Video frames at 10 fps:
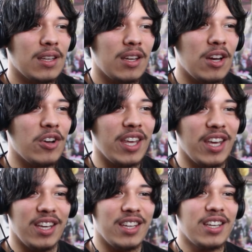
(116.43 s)
Okay,
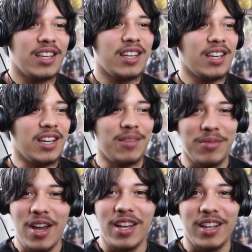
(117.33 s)
not
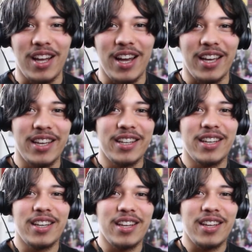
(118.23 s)
gonna lie,
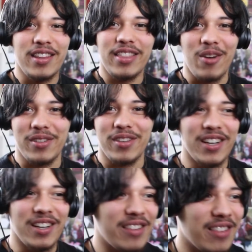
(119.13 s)
that was nice.